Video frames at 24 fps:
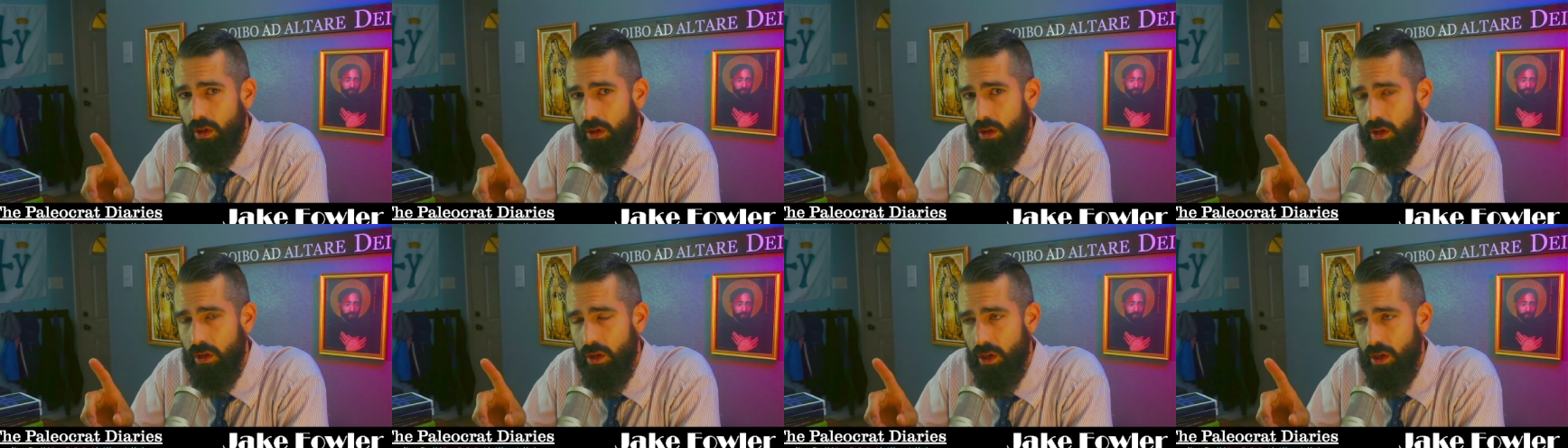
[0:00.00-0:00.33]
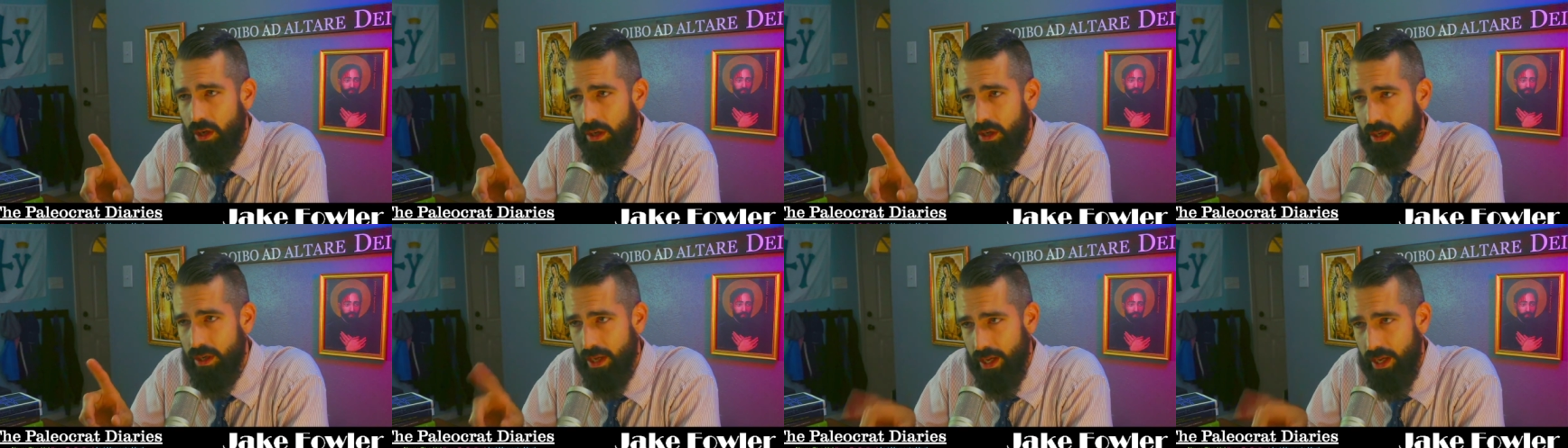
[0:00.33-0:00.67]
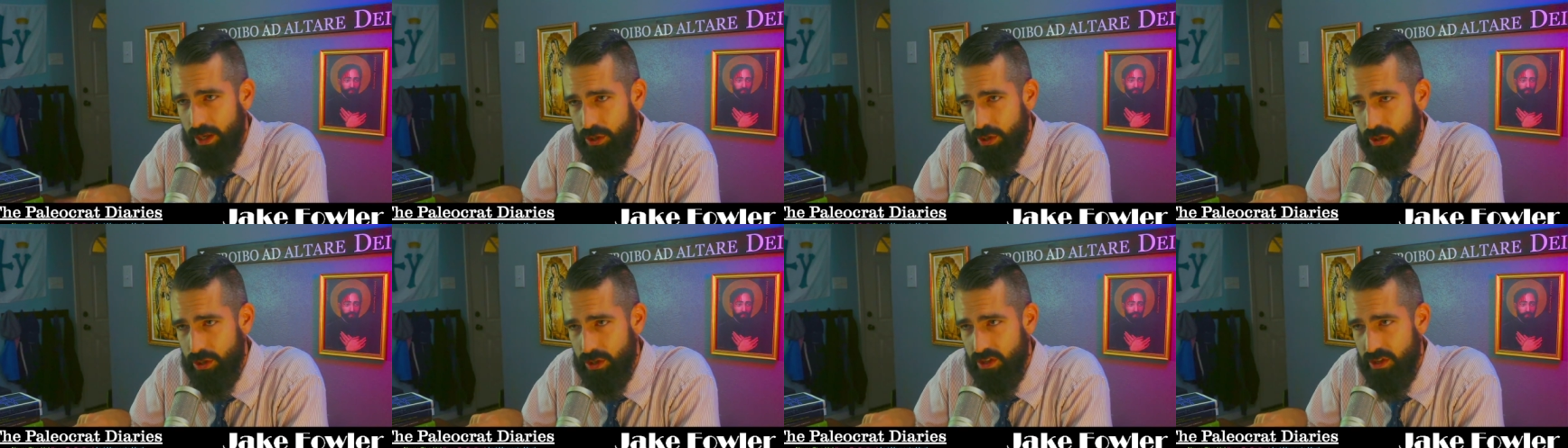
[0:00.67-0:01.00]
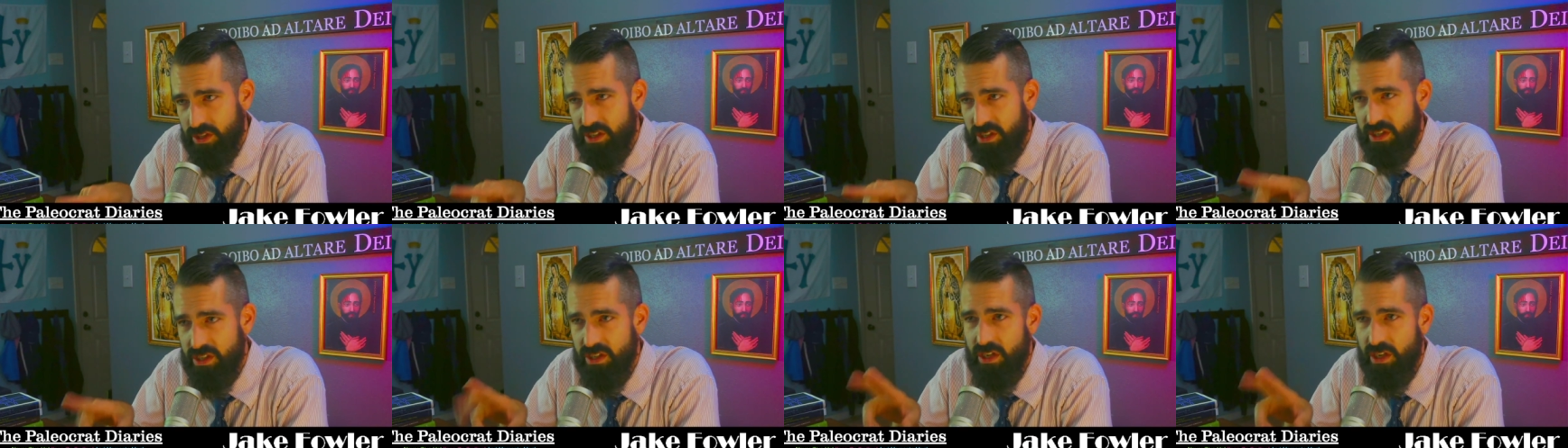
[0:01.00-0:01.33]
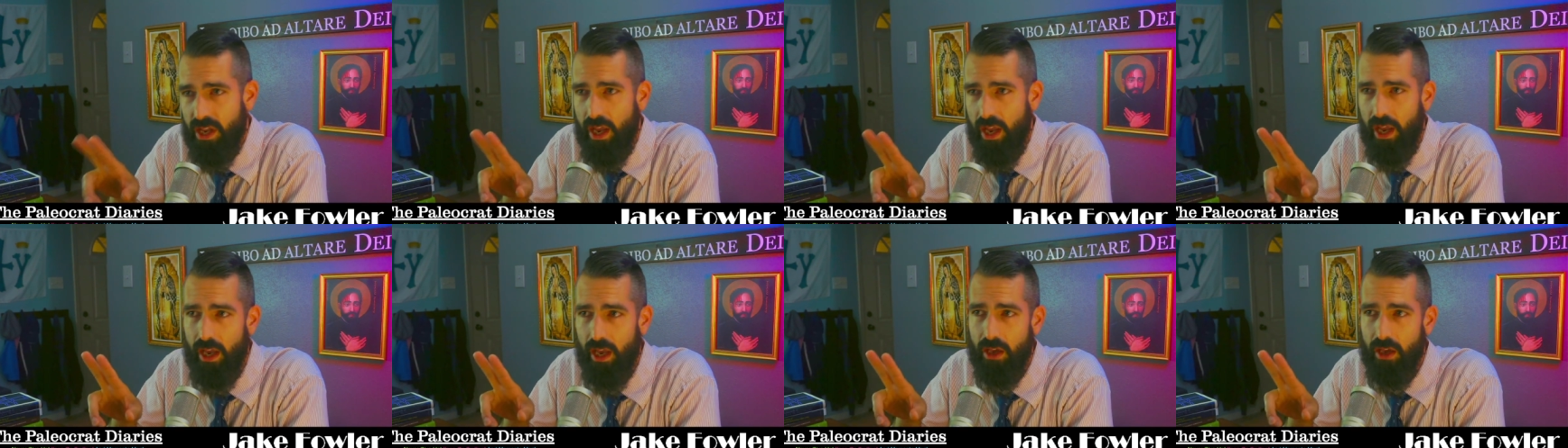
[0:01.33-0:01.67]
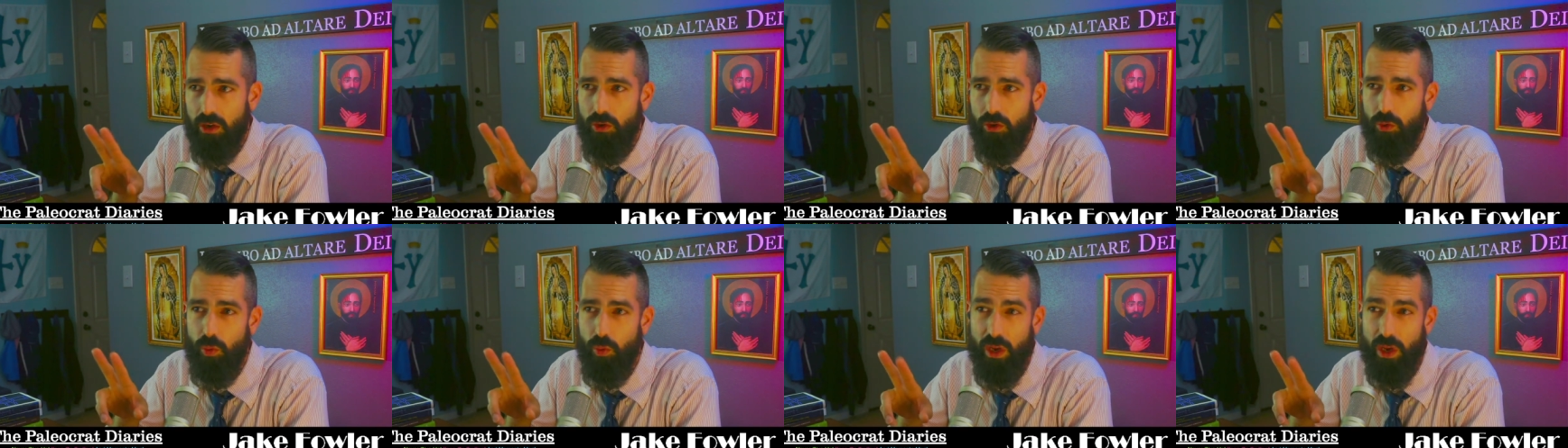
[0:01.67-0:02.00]
Ignatius
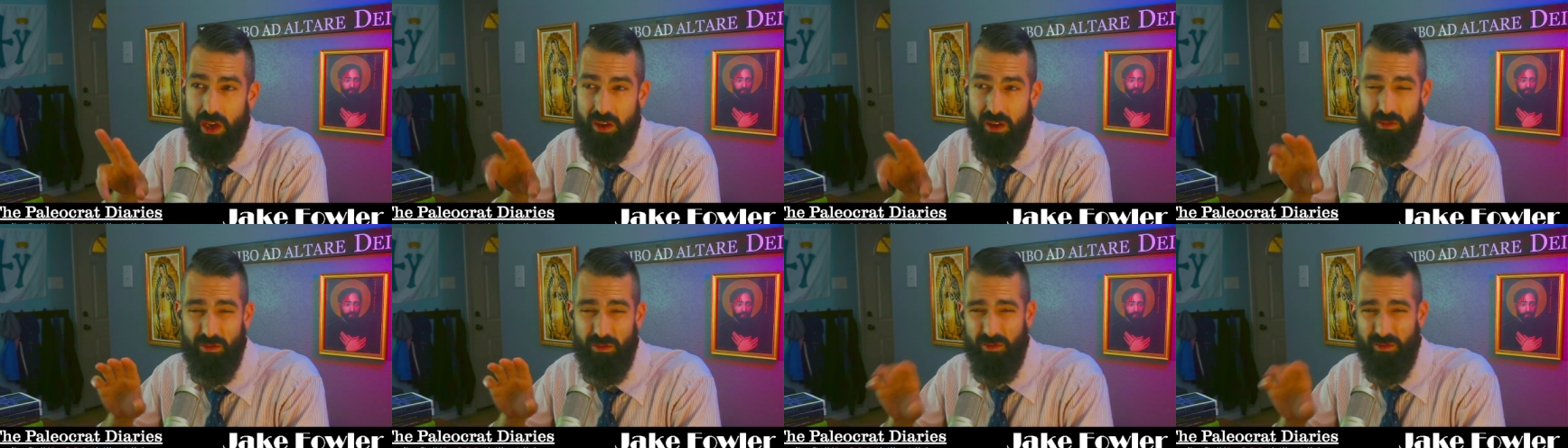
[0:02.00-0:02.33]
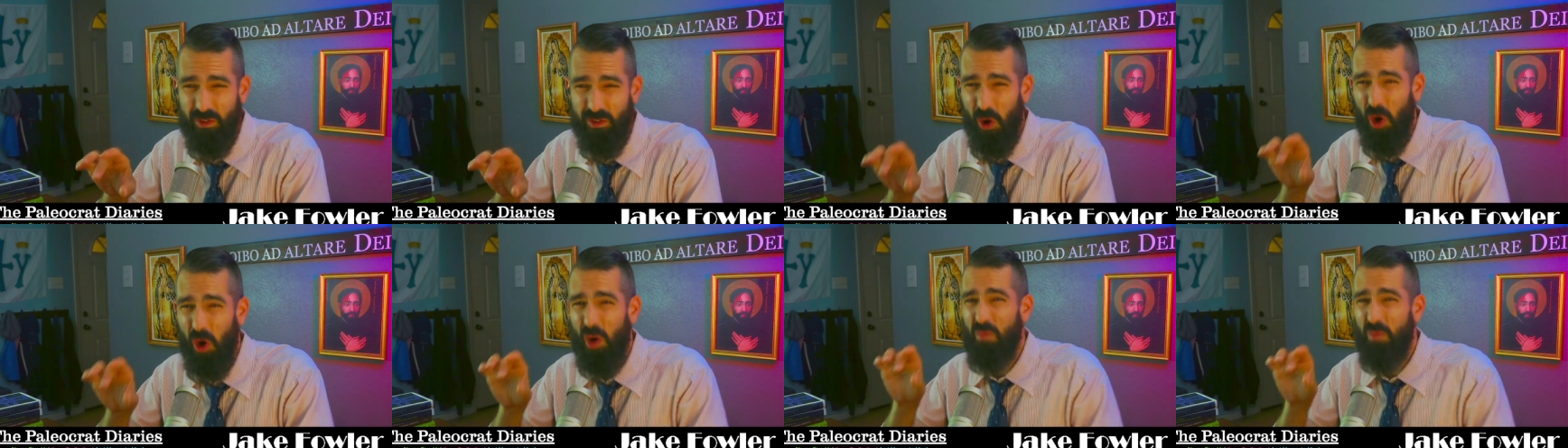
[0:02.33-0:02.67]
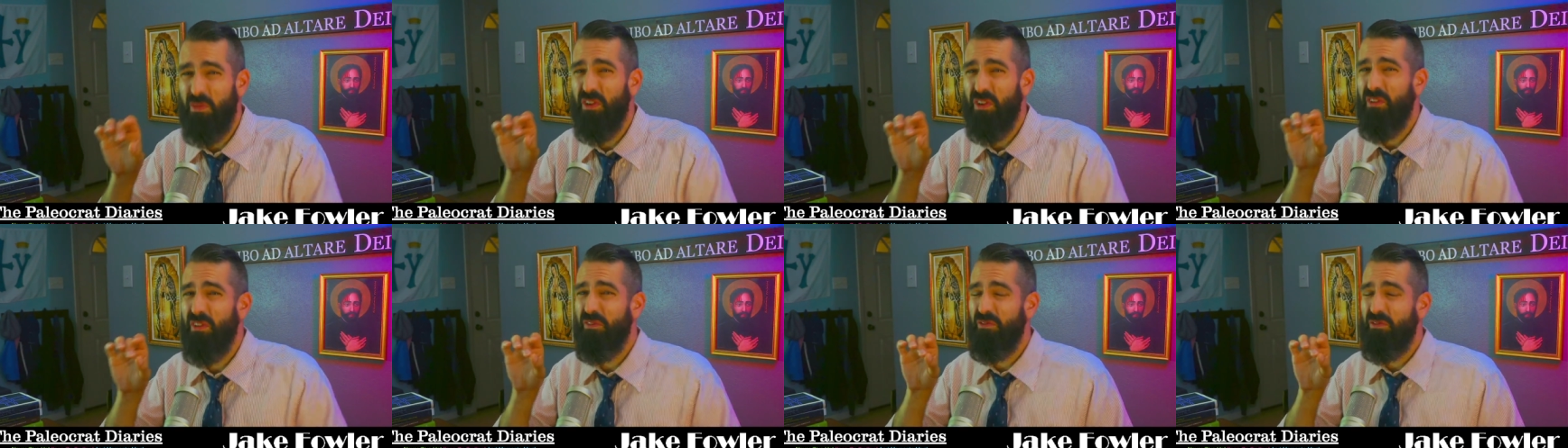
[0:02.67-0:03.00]
and we confirmed